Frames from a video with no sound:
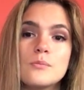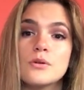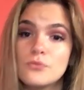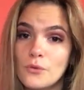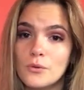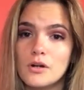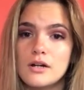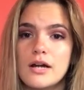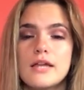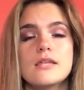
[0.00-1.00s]

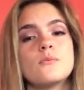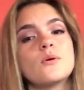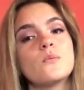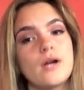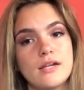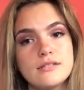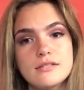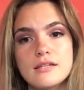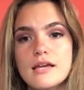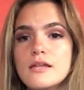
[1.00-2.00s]
before, and then we went,
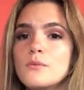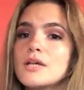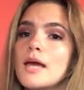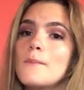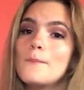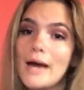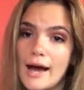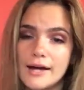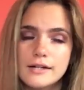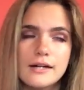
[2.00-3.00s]
and then we came
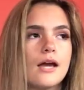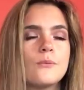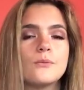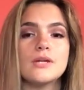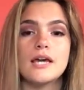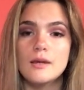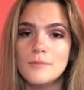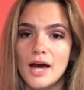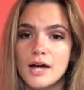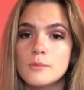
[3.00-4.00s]
back. And when we came
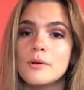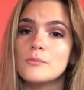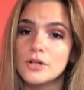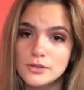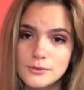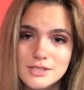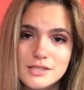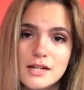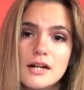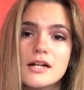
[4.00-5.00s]
back, my brother was
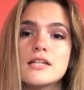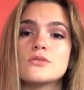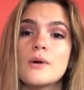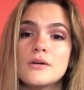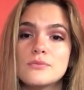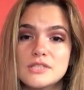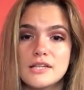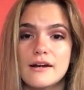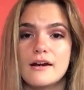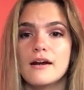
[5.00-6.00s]
there and his wife was
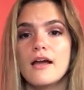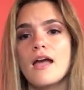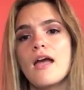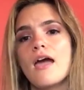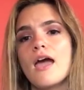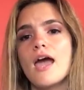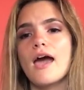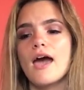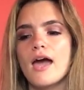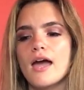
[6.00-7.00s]
there,
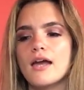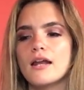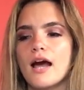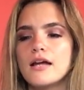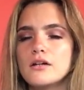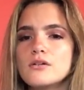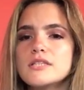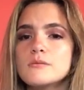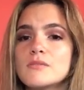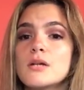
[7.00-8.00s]
and I
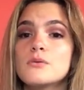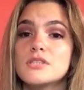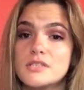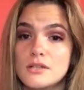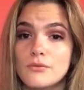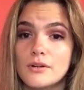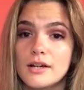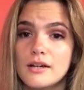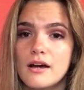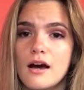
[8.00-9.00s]
noticed something was
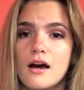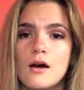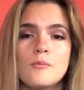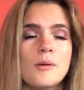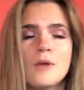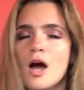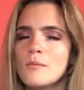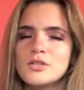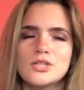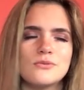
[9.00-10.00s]
different. My
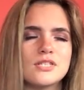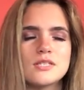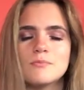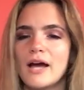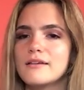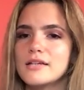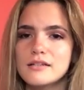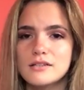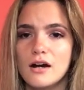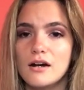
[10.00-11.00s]
mom, she was
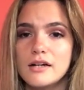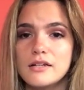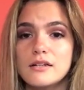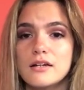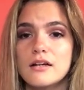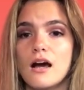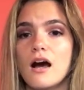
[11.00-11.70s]
smiling a ton.